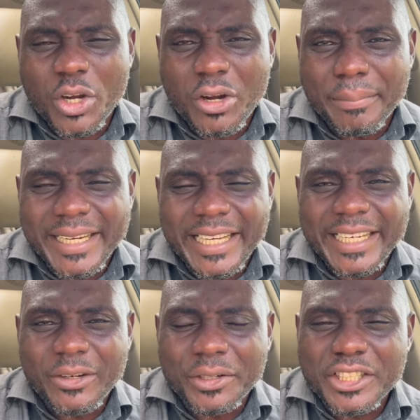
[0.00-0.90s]
welcome back
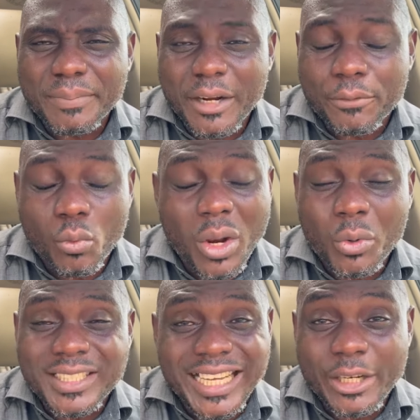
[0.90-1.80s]
again on this platform where
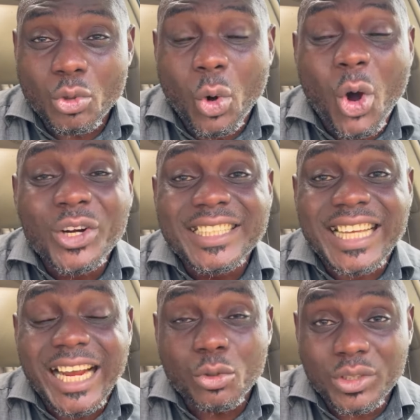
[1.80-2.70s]
we tell you
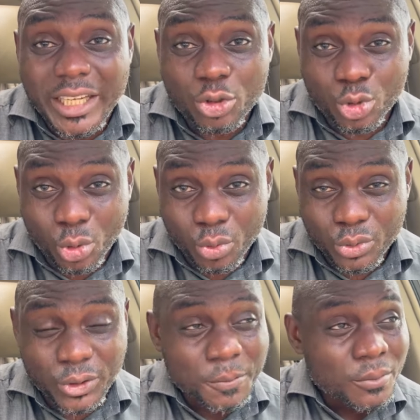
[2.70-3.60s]
undiluted
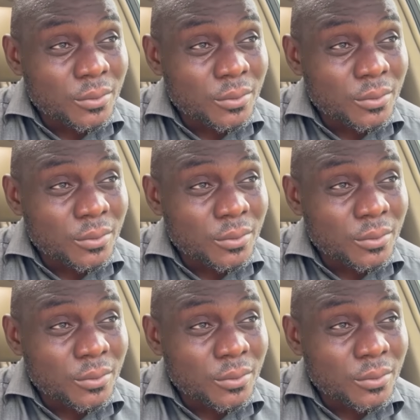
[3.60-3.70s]
truth.